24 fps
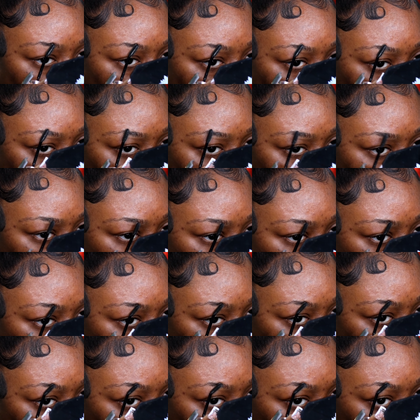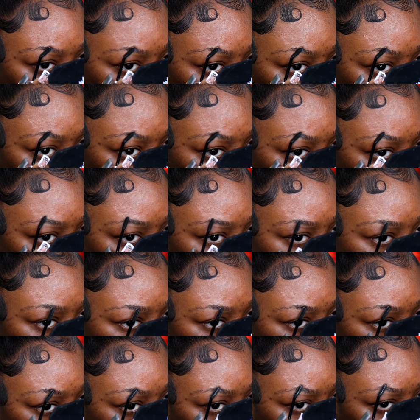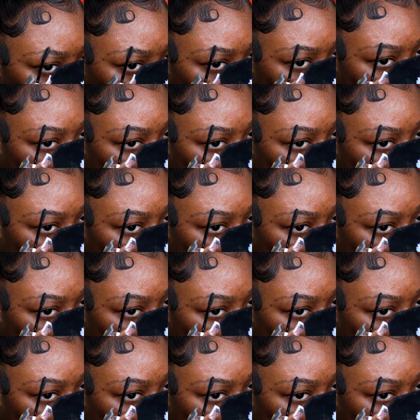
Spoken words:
if it ain't the brown smoky eye, it is not it,